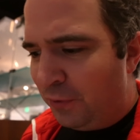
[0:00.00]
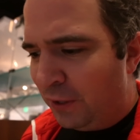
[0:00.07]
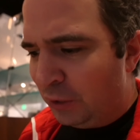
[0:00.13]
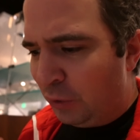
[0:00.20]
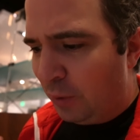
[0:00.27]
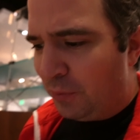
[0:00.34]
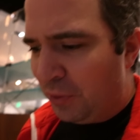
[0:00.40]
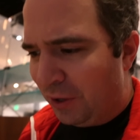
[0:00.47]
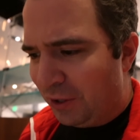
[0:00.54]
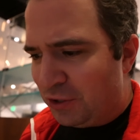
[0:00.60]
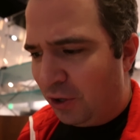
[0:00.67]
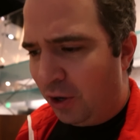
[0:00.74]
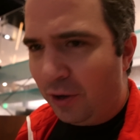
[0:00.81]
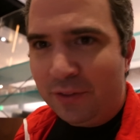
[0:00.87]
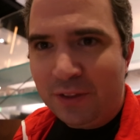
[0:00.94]
Follow-up thoughts
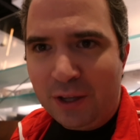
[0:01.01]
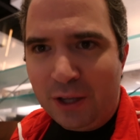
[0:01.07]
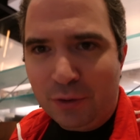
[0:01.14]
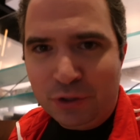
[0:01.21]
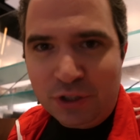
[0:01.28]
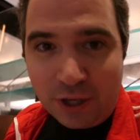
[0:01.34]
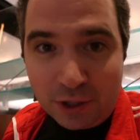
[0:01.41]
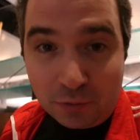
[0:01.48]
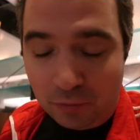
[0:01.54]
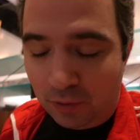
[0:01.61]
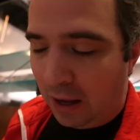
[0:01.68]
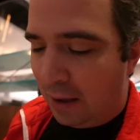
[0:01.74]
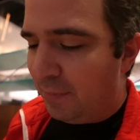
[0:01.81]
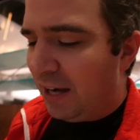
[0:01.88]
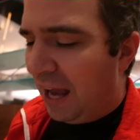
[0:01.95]
on the duck
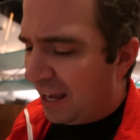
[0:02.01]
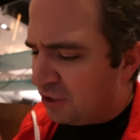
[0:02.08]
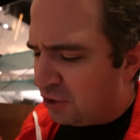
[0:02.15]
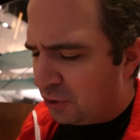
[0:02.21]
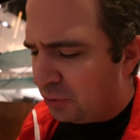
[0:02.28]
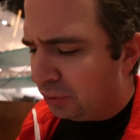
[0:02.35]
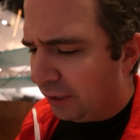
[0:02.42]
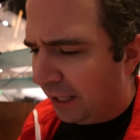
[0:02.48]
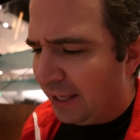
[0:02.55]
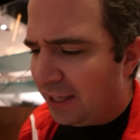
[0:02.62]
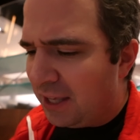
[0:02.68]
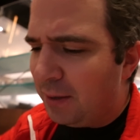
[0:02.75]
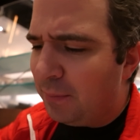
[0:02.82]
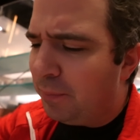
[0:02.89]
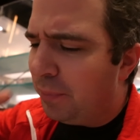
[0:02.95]
ramen. I do
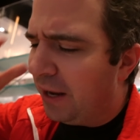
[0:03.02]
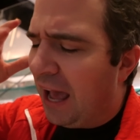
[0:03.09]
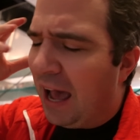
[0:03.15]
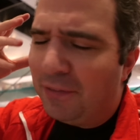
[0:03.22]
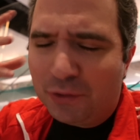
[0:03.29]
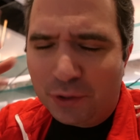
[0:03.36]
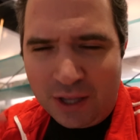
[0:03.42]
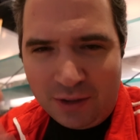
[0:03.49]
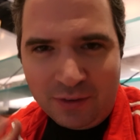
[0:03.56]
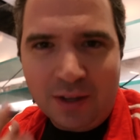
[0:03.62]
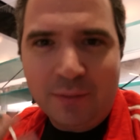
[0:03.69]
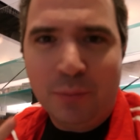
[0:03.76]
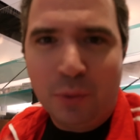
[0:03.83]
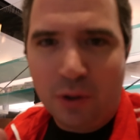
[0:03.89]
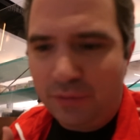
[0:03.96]
like it, but after giving
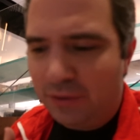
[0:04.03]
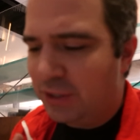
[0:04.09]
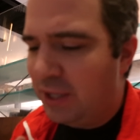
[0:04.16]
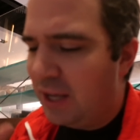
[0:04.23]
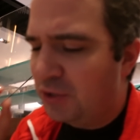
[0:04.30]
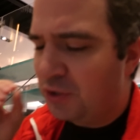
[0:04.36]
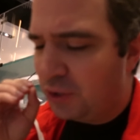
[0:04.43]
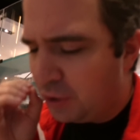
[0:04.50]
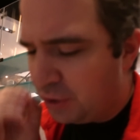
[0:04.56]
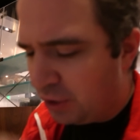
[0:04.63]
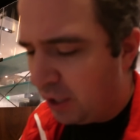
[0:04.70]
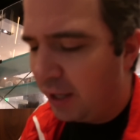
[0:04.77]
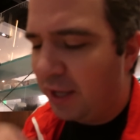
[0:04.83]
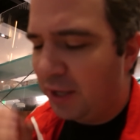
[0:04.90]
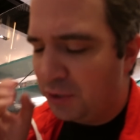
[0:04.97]
it more of a taste, the
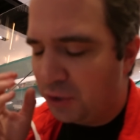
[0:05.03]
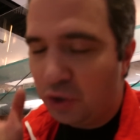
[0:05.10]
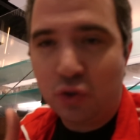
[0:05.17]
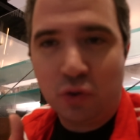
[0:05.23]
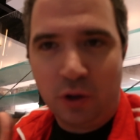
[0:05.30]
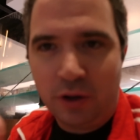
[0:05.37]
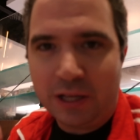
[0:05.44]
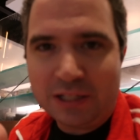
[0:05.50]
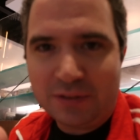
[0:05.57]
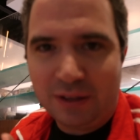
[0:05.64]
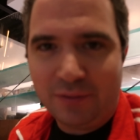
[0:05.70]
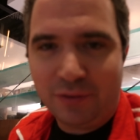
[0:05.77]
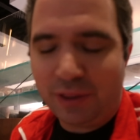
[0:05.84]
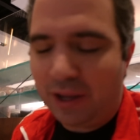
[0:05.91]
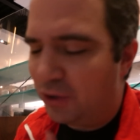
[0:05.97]
duck is the strongest
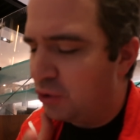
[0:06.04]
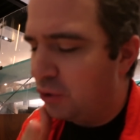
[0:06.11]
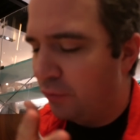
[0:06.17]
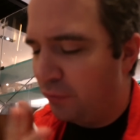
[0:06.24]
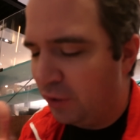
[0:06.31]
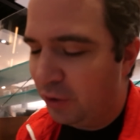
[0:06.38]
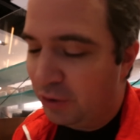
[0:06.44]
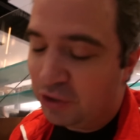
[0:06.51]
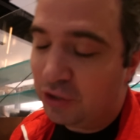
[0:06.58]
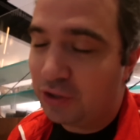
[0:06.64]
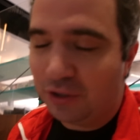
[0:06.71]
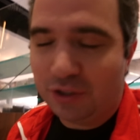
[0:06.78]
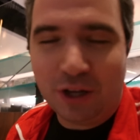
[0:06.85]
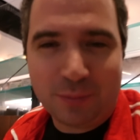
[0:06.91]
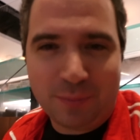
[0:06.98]
flavor there. So if, you know, it's
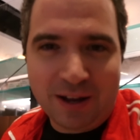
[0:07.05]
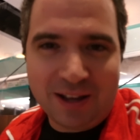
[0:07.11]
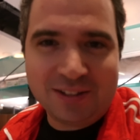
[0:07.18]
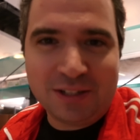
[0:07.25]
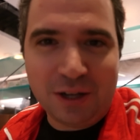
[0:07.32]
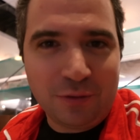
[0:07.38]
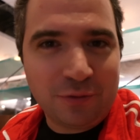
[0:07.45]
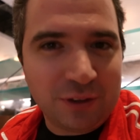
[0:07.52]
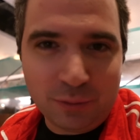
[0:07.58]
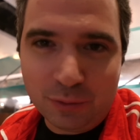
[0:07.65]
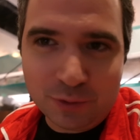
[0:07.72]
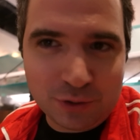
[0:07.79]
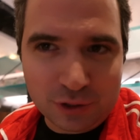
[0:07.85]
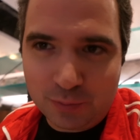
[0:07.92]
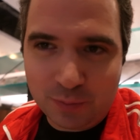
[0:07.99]
just the duck by itself, then it
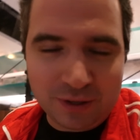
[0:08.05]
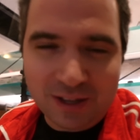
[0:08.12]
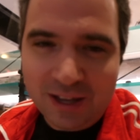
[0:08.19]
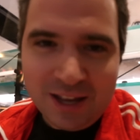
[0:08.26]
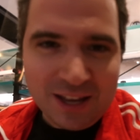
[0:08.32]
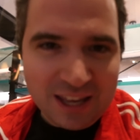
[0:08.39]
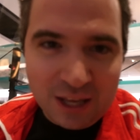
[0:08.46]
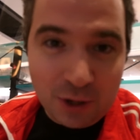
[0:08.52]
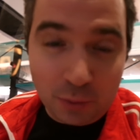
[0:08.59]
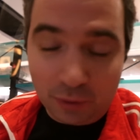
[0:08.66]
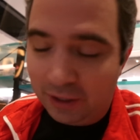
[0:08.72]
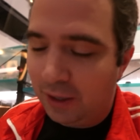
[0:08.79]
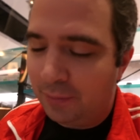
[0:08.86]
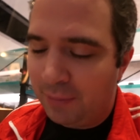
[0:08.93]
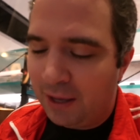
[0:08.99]
would just be
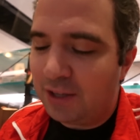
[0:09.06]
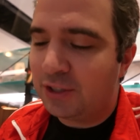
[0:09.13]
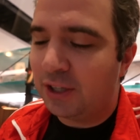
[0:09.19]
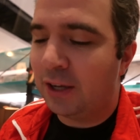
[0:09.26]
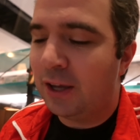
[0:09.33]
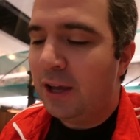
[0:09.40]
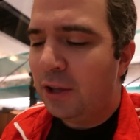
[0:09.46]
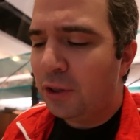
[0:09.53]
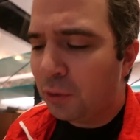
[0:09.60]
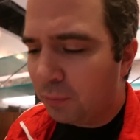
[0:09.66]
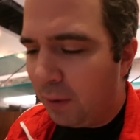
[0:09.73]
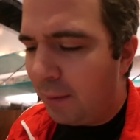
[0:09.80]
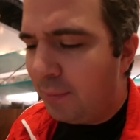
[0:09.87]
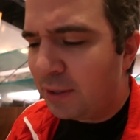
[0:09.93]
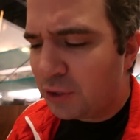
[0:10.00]
equally amazing. The
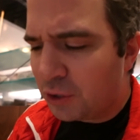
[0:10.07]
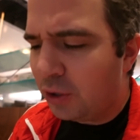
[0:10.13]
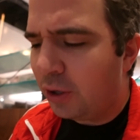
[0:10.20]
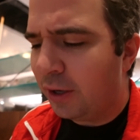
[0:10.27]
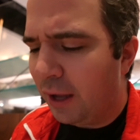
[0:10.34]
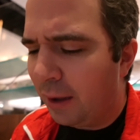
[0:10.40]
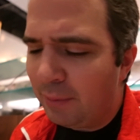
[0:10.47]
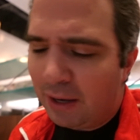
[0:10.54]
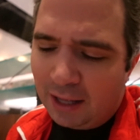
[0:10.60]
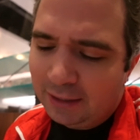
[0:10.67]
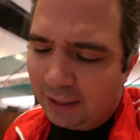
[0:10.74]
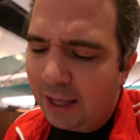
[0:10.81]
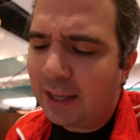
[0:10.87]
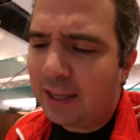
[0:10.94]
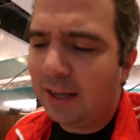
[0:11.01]
ramen's good. I mean, I
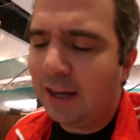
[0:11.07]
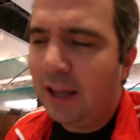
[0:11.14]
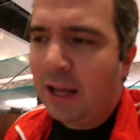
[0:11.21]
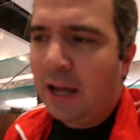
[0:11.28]
like it.